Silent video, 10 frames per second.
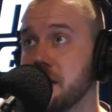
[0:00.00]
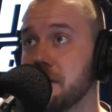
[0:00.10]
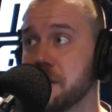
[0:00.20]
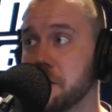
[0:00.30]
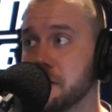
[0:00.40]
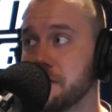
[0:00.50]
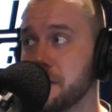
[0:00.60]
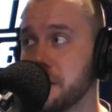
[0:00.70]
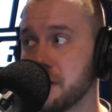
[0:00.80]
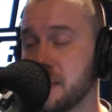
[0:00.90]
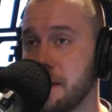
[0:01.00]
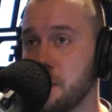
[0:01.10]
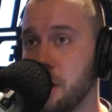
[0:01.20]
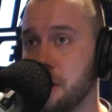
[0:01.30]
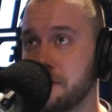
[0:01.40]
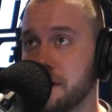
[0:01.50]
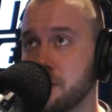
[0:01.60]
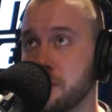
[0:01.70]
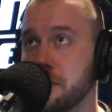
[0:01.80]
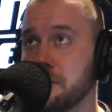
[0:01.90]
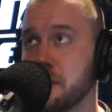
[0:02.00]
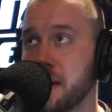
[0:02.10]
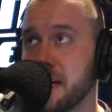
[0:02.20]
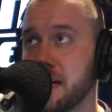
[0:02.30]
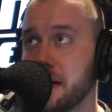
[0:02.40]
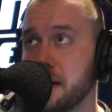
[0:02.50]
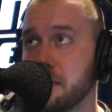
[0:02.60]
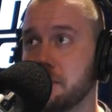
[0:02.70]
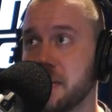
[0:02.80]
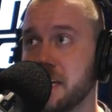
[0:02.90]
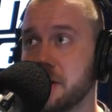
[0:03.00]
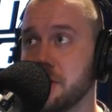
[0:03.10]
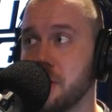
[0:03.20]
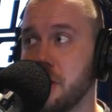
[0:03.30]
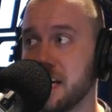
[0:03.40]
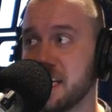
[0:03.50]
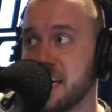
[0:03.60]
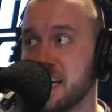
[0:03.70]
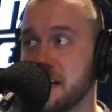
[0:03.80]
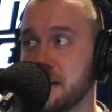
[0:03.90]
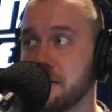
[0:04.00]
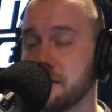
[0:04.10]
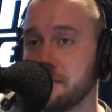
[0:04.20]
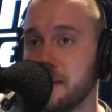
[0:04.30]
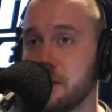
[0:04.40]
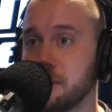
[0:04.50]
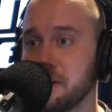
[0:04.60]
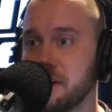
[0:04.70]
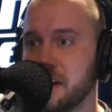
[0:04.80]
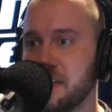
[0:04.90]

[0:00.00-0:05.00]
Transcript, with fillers: The future first they were offered would have been pick 19 from Melbourne,